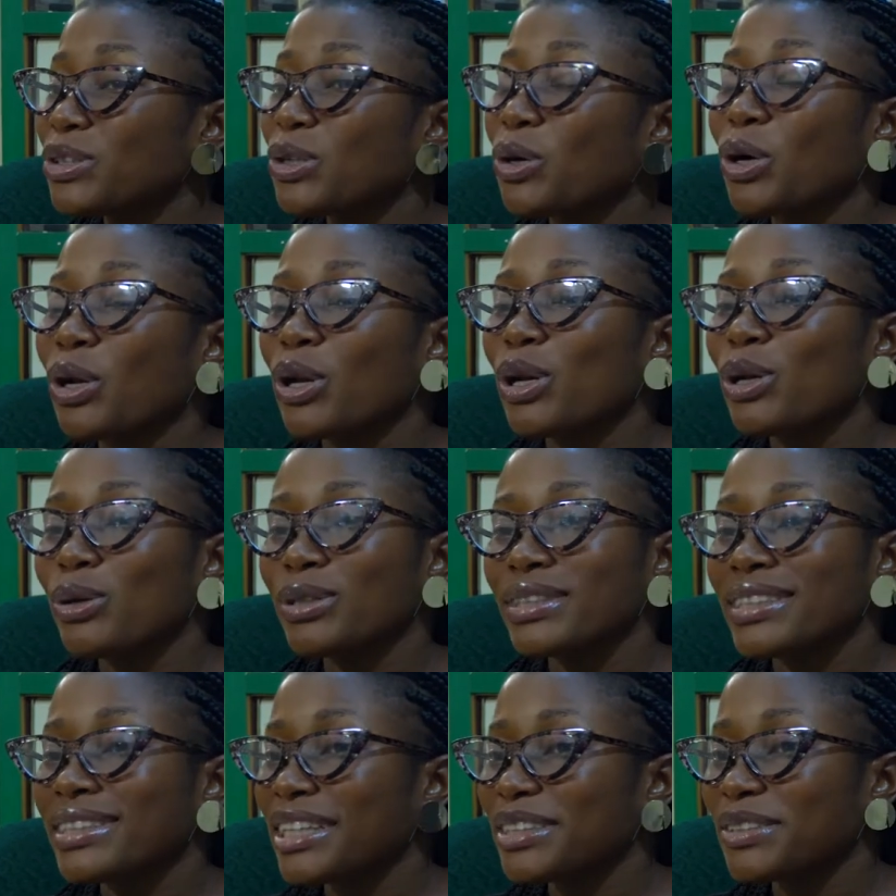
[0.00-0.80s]
Even your
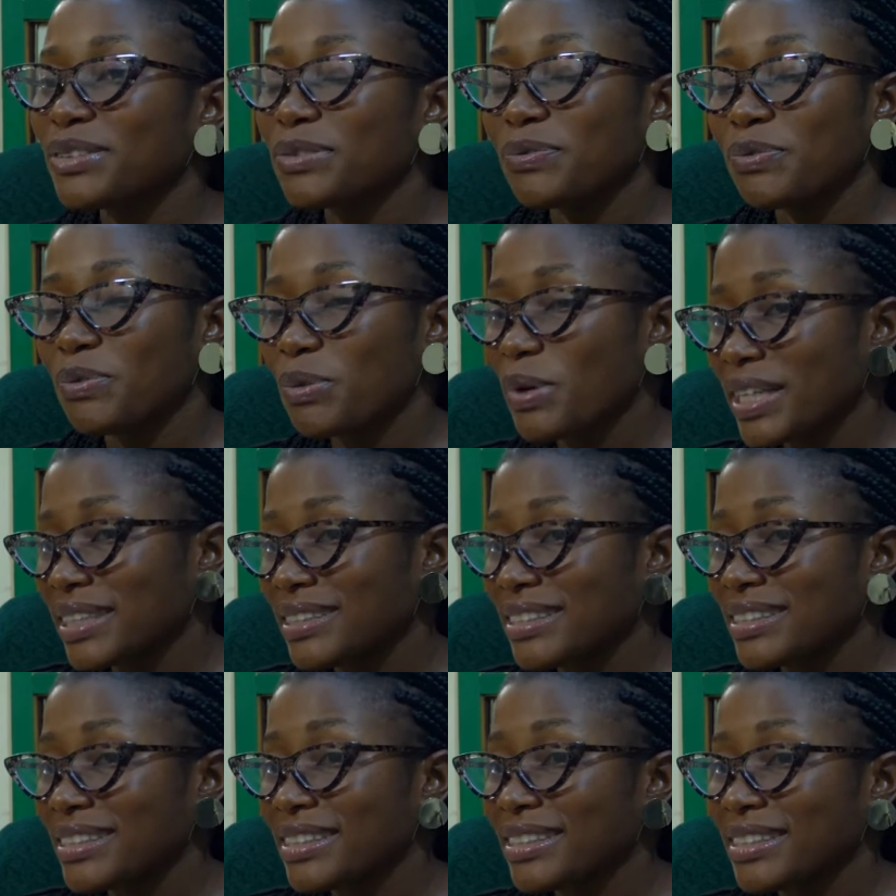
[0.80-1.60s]
closest
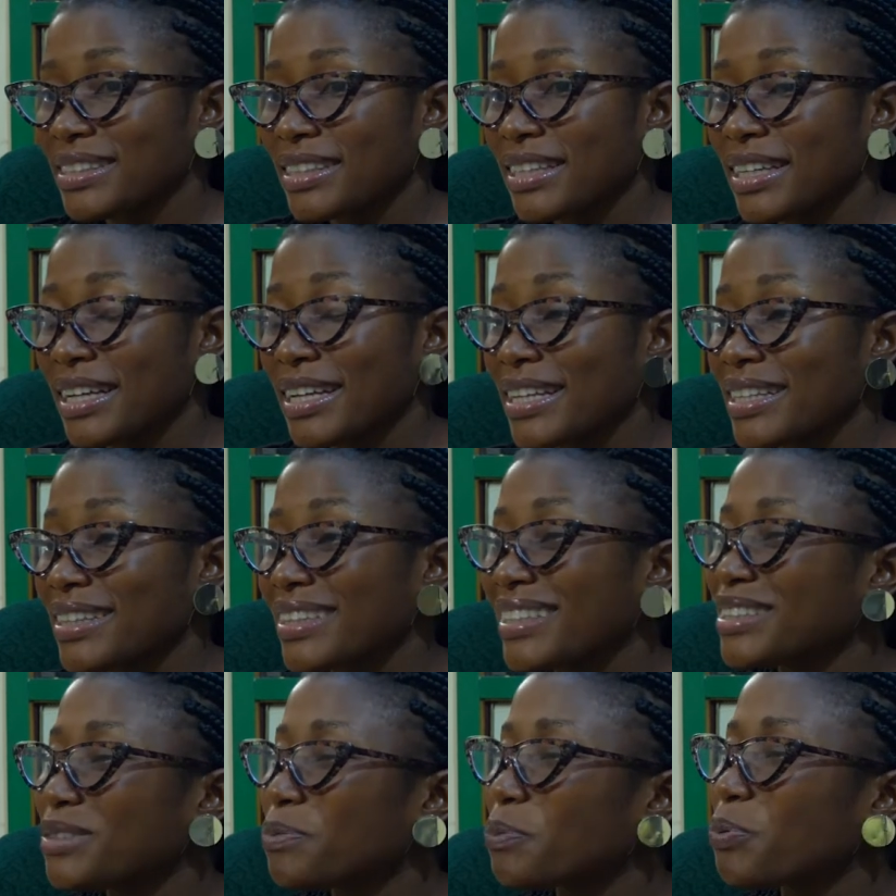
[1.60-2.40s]
friends,
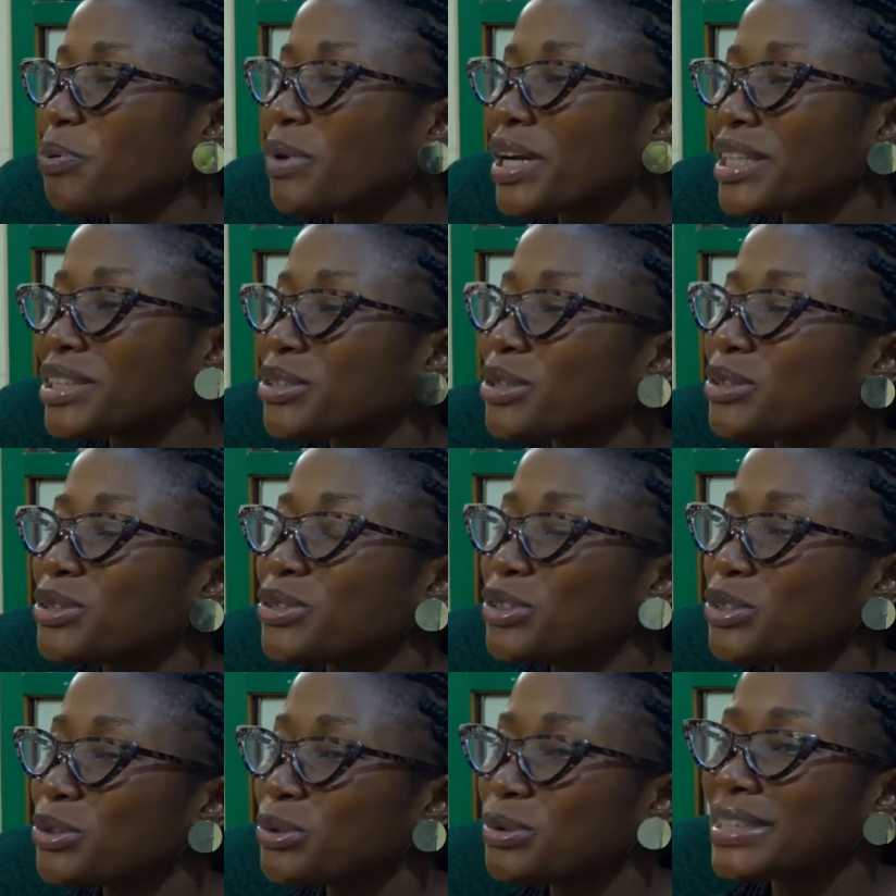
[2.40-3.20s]
they
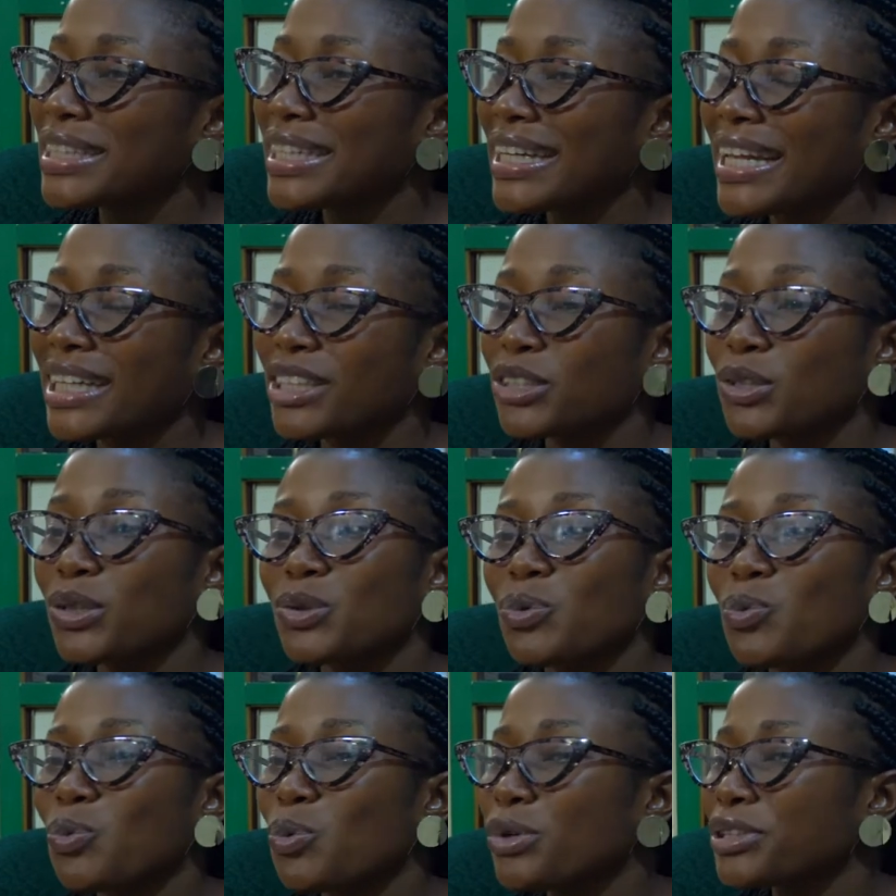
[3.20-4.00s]
spread your news
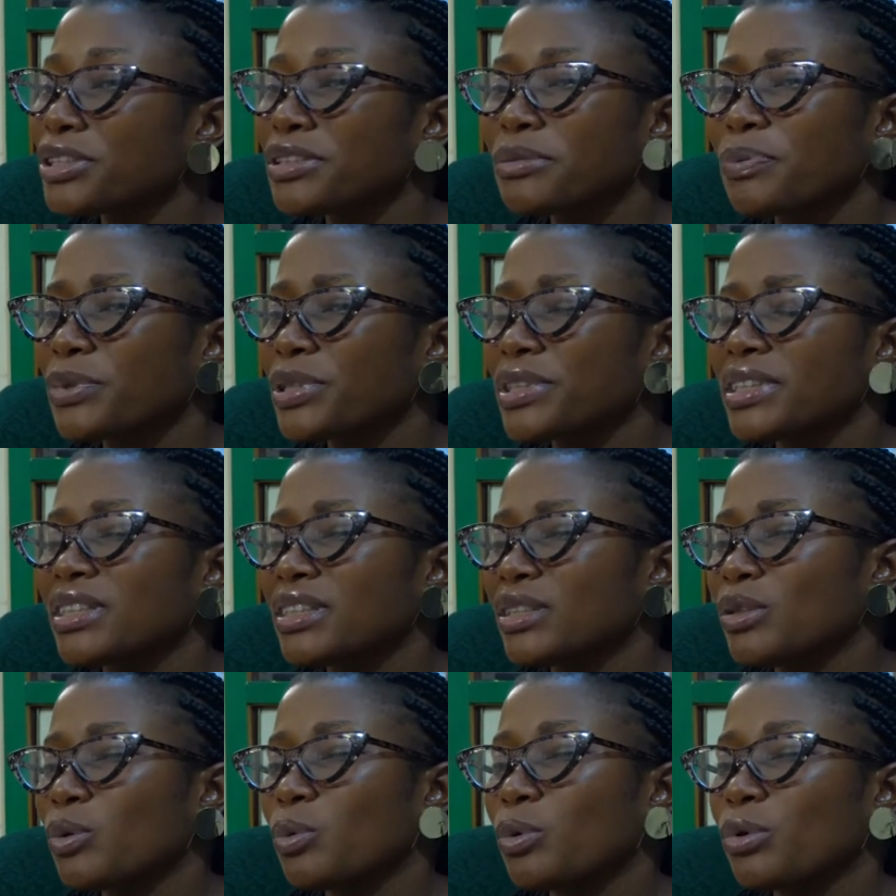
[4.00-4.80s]
like you're the worst
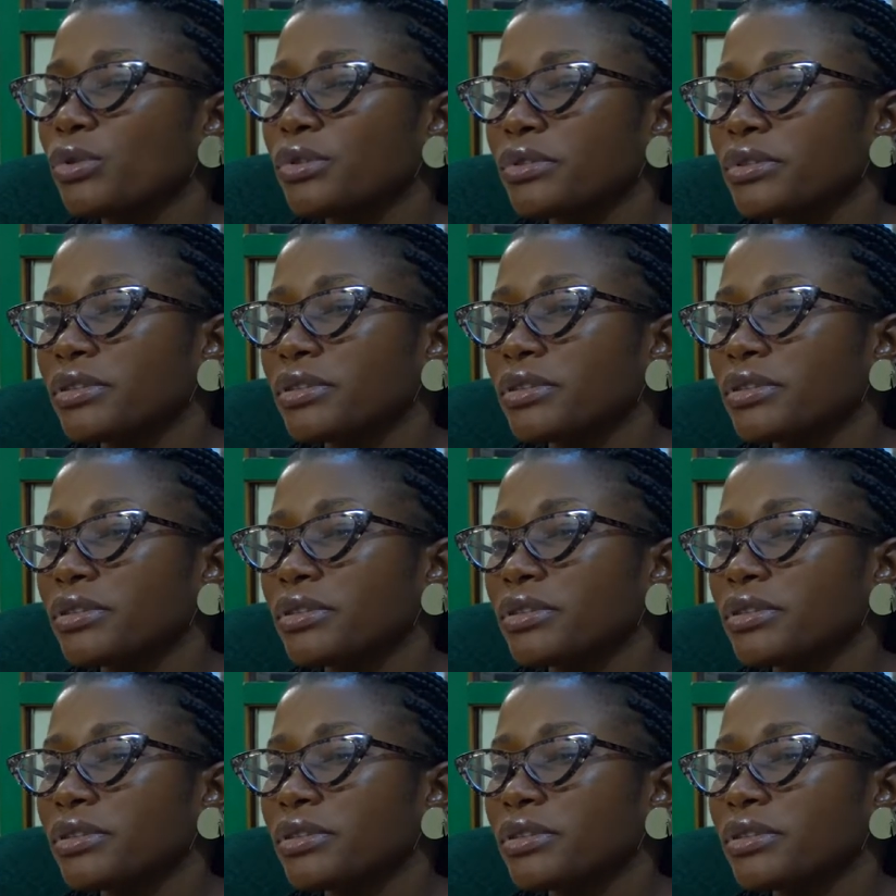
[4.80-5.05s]
person in the